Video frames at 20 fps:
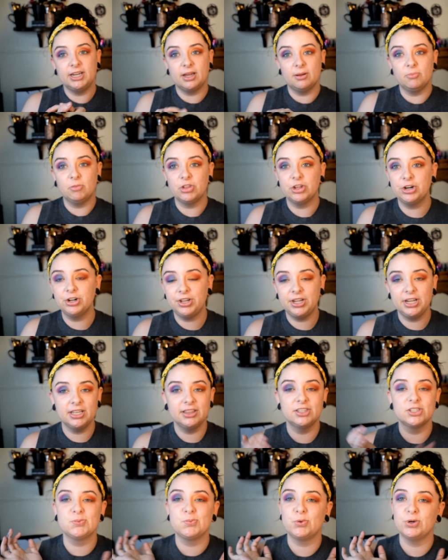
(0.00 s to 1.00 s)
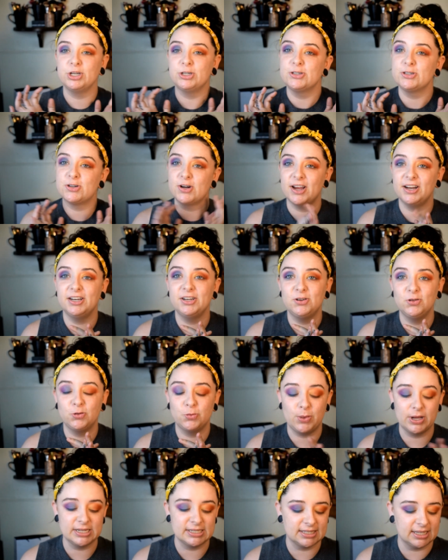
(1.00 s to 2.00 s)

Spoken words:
I'm literally at this point just trying to do the best